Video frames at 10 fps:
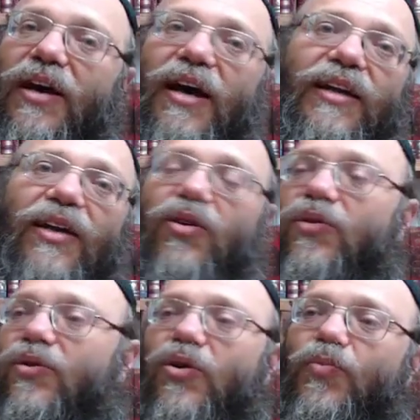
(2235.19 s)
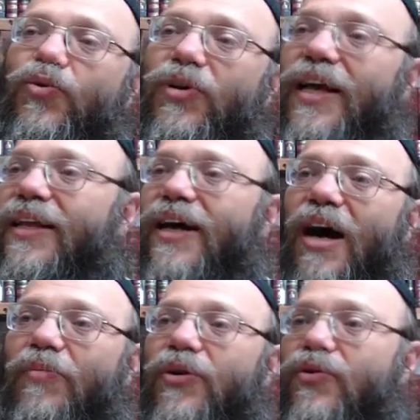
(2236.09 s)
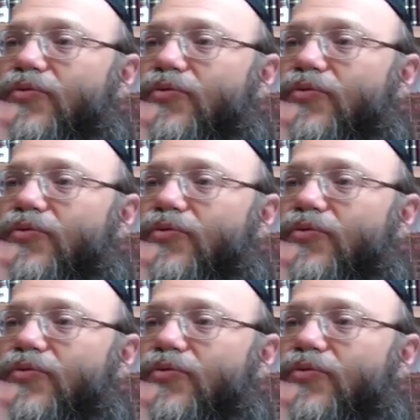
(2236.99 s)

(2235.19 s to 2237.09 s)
and then you pour another cup and you